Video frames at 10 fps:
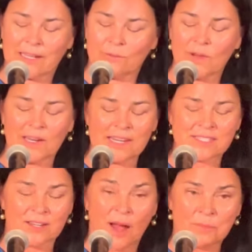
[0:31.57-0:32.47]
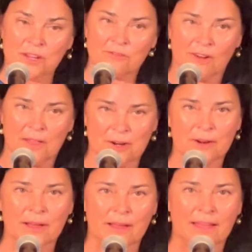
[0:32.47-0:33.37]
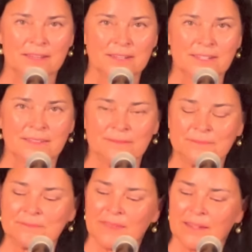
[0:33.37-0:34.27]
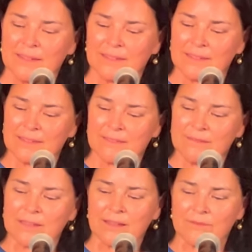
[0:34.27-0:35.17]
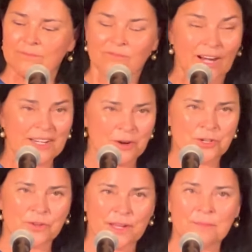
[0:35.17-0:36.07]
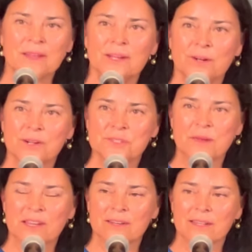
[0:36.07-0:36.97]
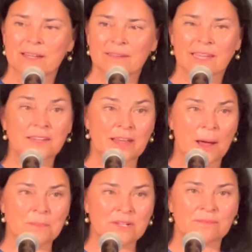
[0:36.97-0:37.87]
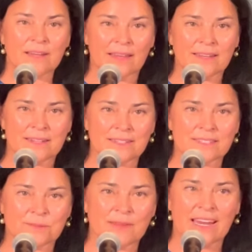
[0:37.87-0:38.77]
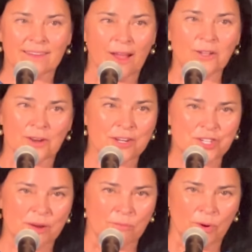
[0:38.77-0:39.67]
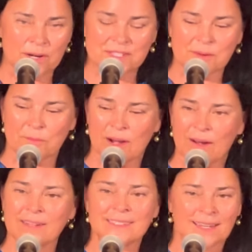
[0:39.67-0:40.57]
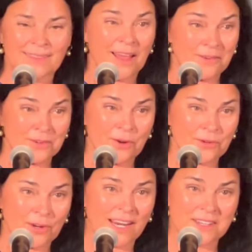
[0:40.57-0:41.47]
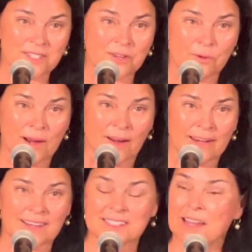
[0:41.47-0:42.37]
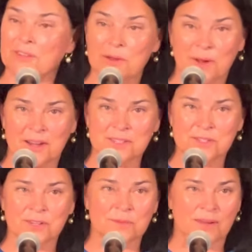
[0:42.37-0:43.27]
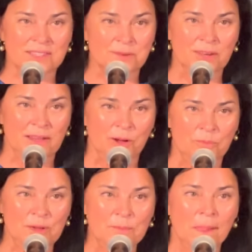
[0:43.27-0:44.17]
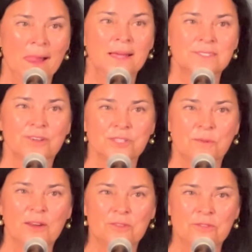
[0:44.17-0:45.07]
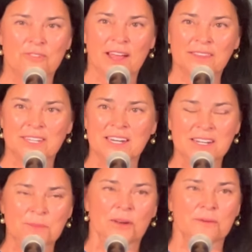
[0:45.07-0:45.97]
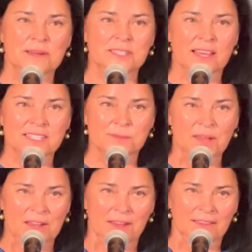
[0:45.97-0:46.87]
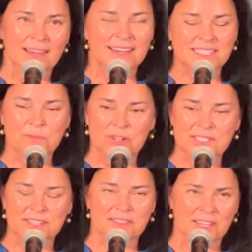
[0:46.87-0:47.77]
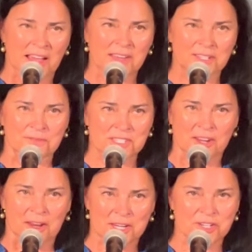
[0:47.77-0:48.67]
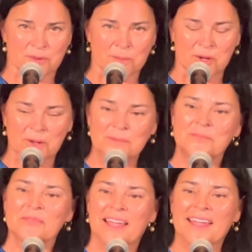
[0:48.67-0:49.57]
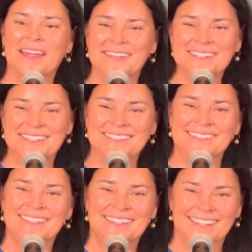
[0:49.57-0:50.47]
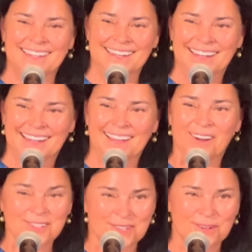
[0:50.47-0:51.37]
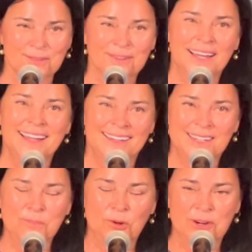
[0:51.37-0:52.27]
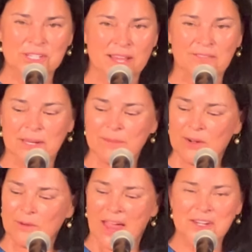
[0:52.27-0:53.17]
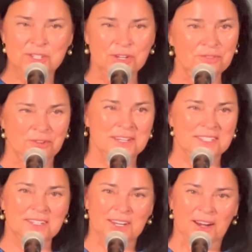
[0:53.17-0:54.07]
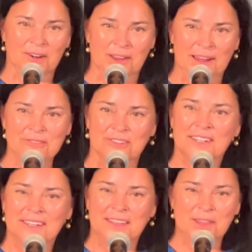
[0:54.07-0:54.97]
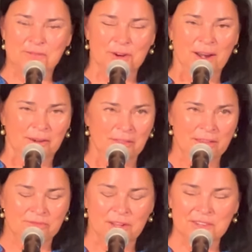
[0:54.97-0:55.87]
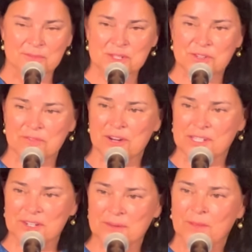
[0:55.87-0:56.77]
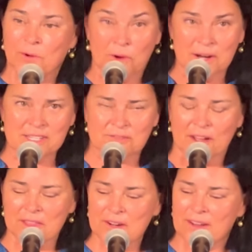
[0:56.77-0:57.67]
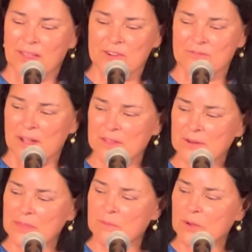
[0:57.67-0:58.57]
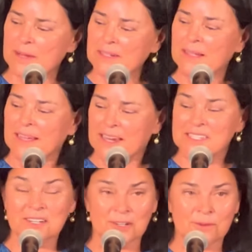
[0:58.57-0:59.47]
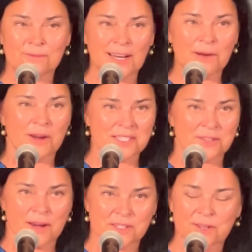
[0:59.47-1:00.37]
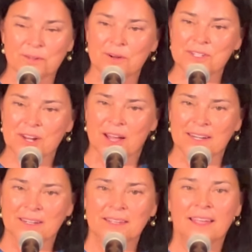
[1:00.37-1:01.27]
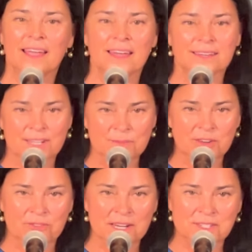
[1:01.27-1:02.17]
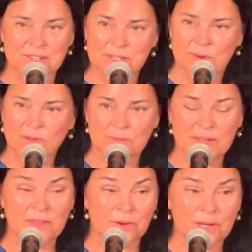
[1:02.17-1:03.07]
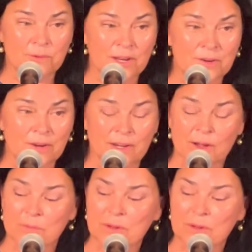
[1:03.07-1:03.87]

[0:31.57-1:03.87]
Willie's adoptive father, and uh, um, right near to him, who has been uh, kidnapped and is being held on shipboard somewhere. They don't, don't, know, he doesn't know where. He doesn't have anyone else who could possibly help him. So in spite of the fact that he deeply resents being, as he puts it, the gat of a Scottish criminal, and, and also deplores having been lied to for his entire life, and therefore not all that fond of Mr. Fraser, or his father, other father at the moment, he still really wants to rescue Lord John, and Jamie Fraser is probably the only one who can help